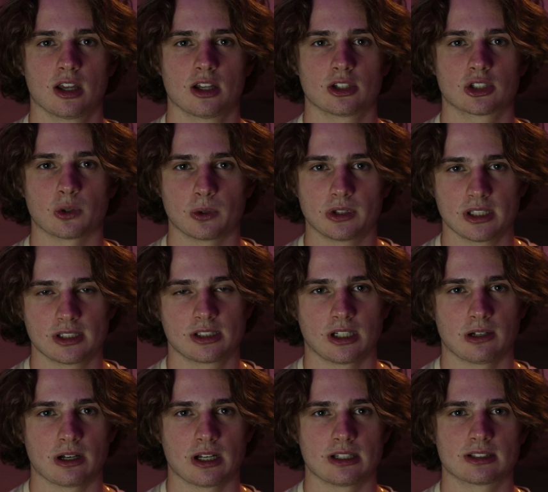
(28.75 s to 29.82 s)
So with this
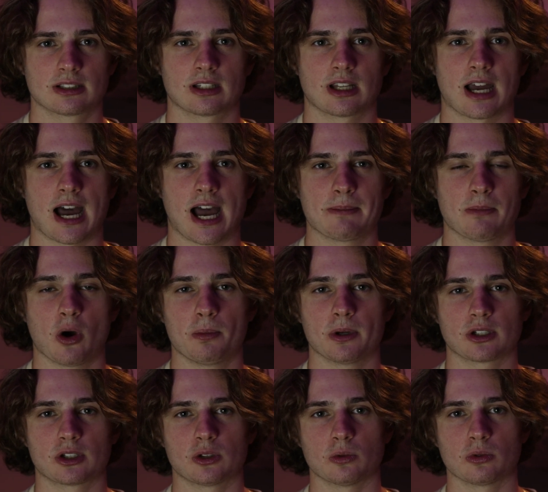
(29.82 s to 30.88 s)
series, I'm
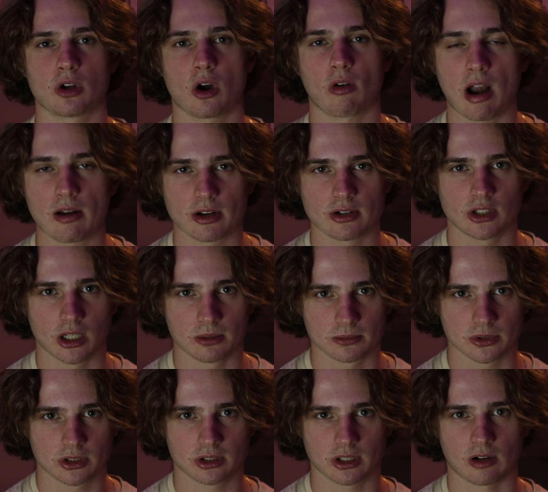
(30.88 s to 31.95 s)
hoping to go around to
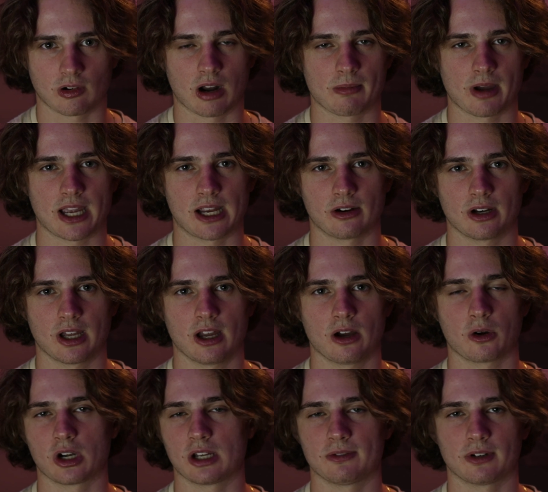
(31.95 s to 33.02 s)
gyms around my area
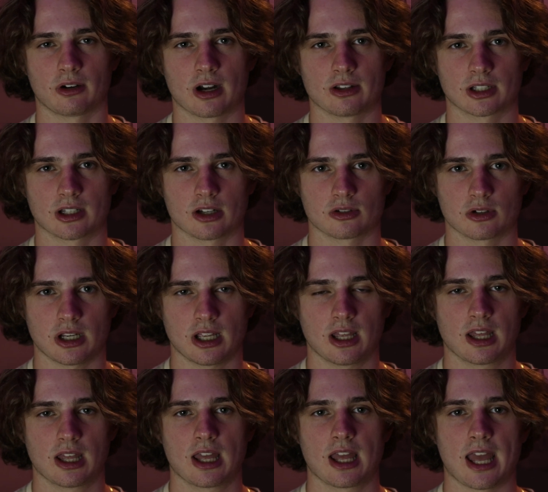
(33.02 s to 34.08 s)
or even around the country
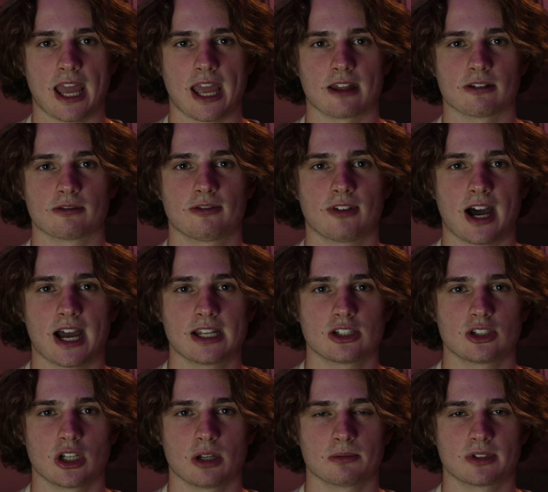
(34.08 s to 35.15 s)
and find
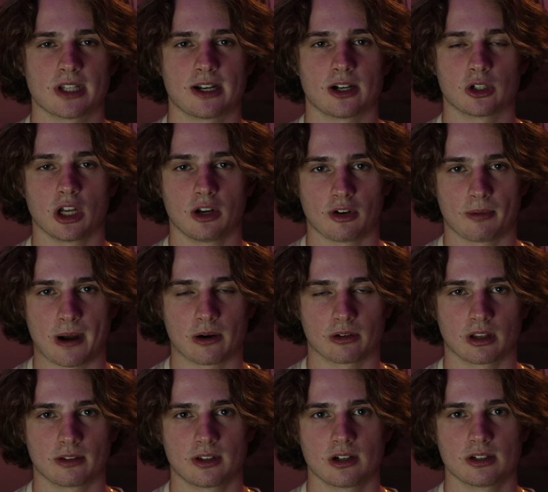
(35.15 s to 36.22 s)
gyms that are good for
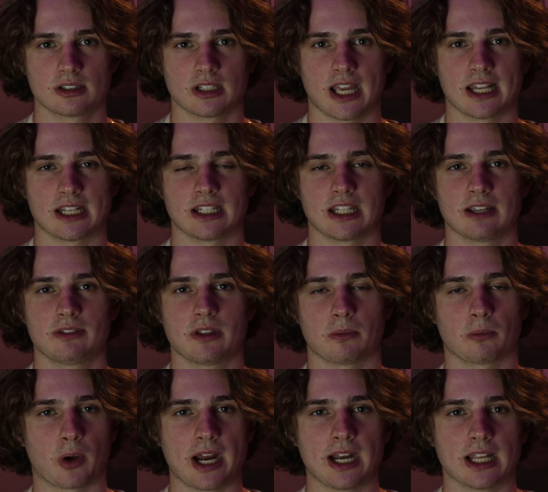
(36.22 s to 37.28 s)
powerlifters and give
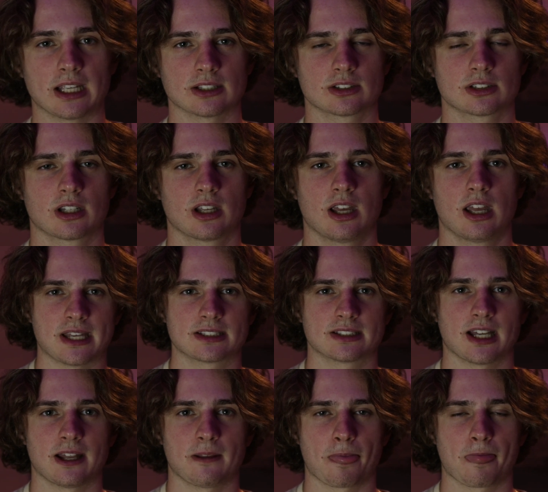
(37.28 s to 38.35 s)
them ratings
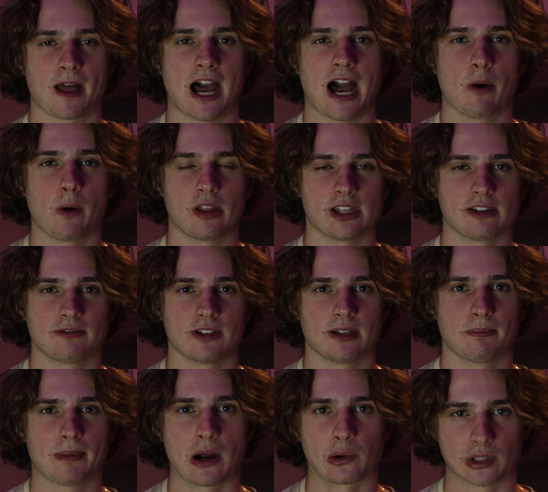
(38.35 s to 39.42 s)
based on how well they
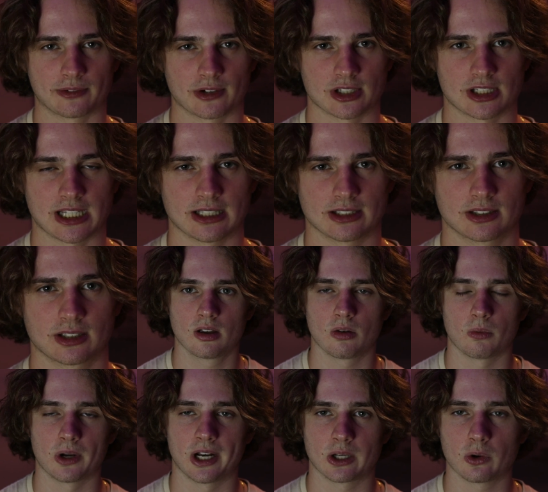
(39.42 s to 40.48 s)
fit powerlifters' needs.
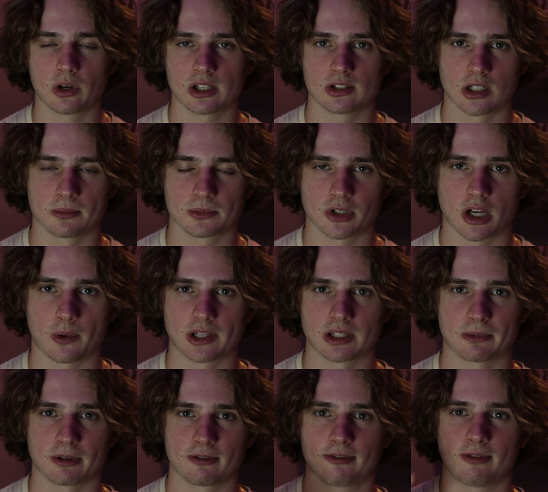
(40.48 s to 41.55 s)
When I go to these gyms, I'll rate
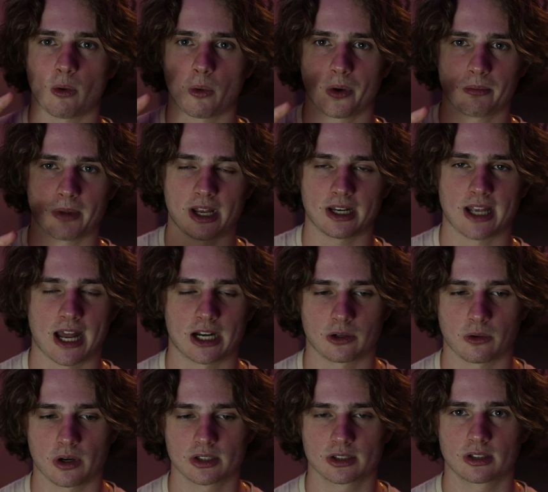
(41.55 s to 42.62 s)
them in 4 main
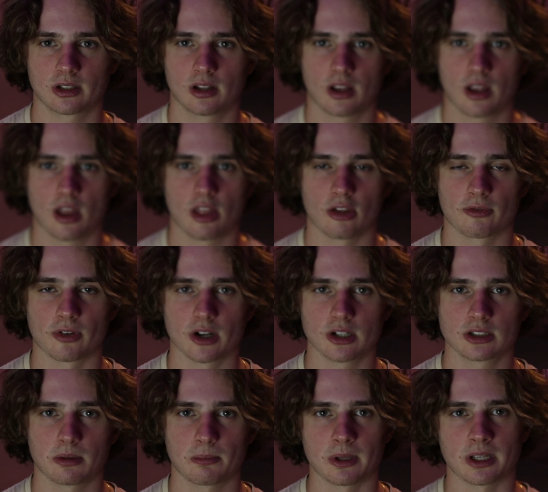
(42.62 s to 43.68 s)
categories. The
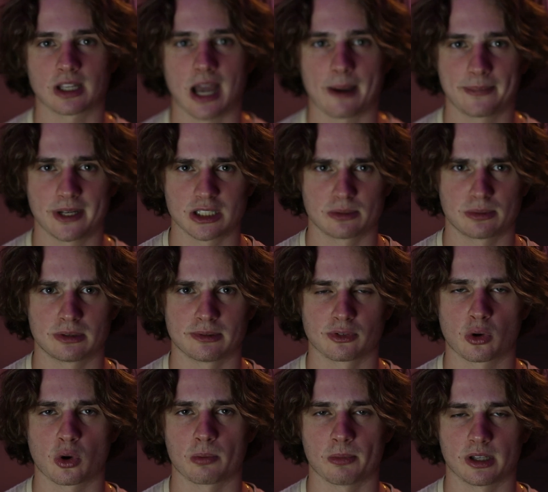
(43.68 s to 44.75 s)
first being
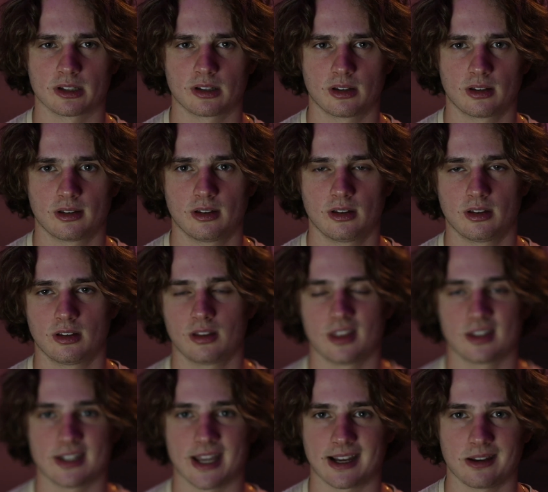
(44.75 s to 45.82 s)
competition-specific equipment.
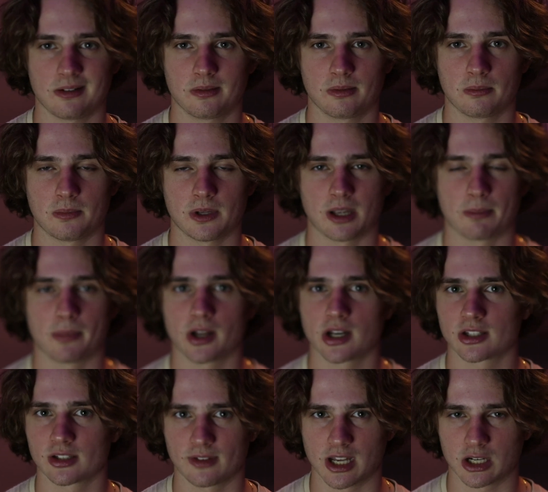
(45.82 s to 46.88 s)
The second being
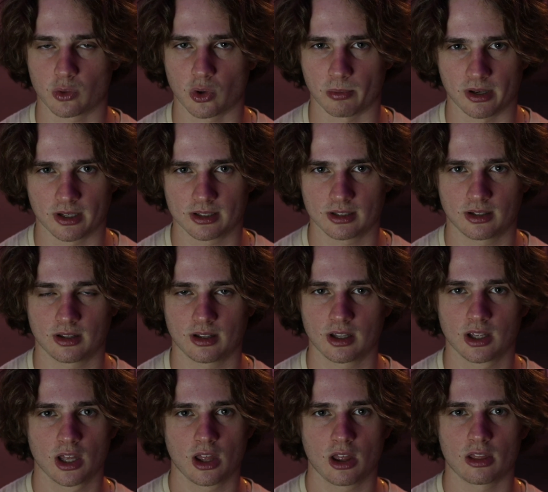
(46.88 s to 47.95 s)
abundance of that equipment.
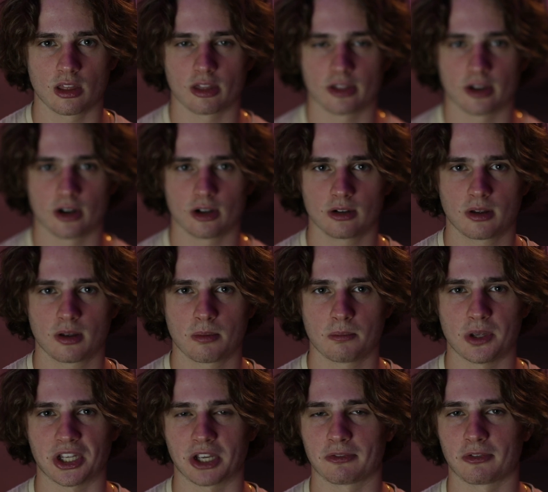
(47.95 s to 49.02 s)
The third
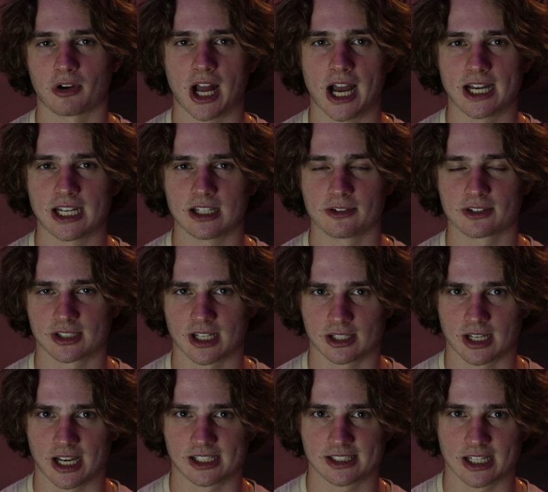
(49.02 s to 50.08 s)
being a variety of
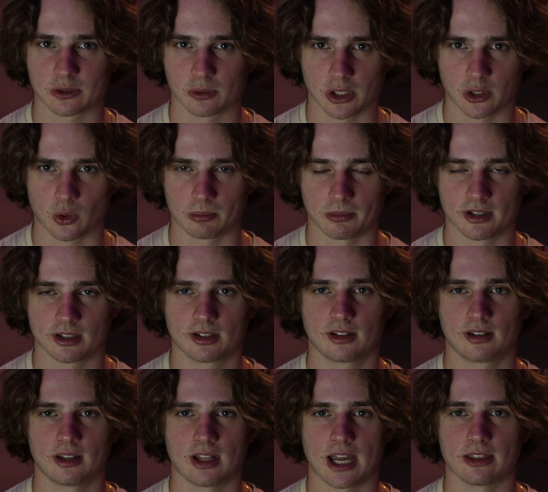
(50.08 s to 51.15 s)
accessory equipment.
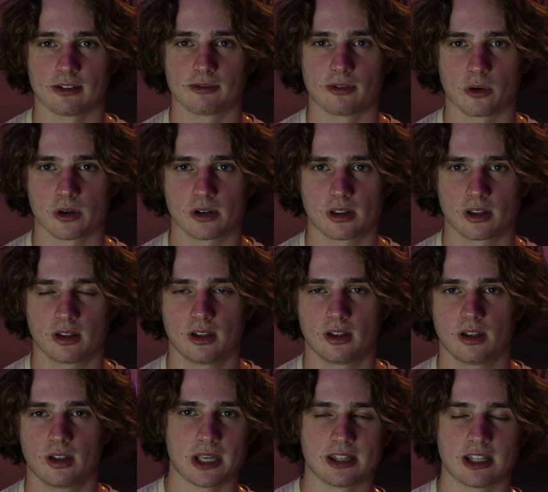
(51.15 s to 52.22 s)
And the fourth
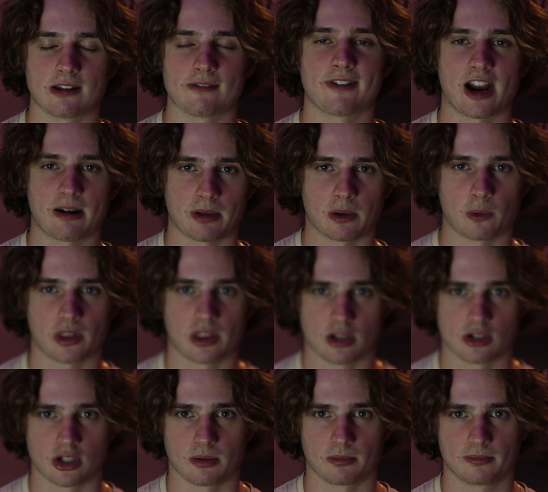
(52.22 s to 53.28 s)
being the environment within the
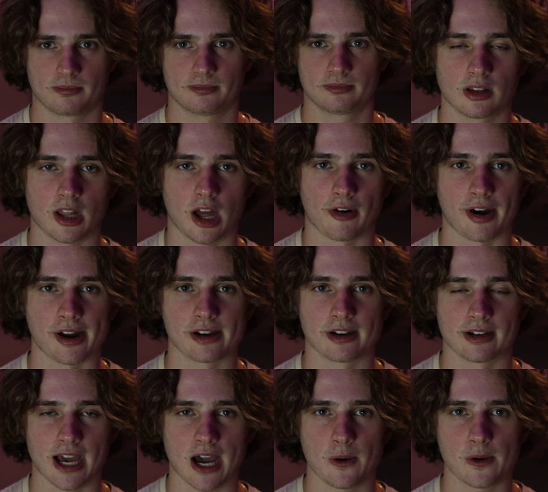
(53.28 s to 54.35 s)
gym. Alright,
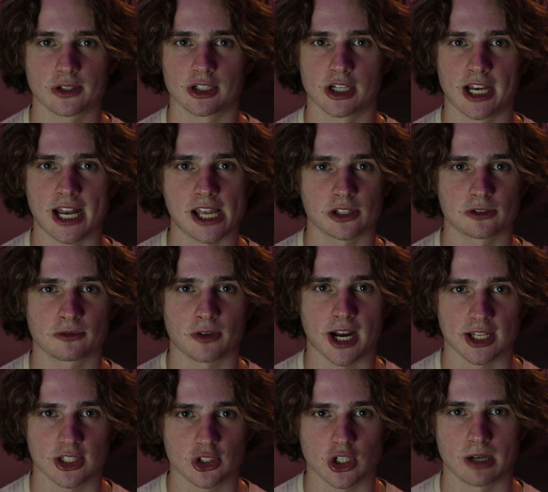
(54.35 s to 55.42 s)
now into today's
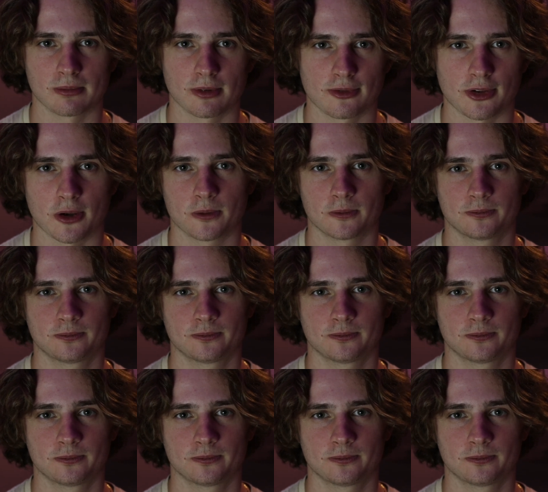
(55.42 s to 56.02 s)
Francks Gym review.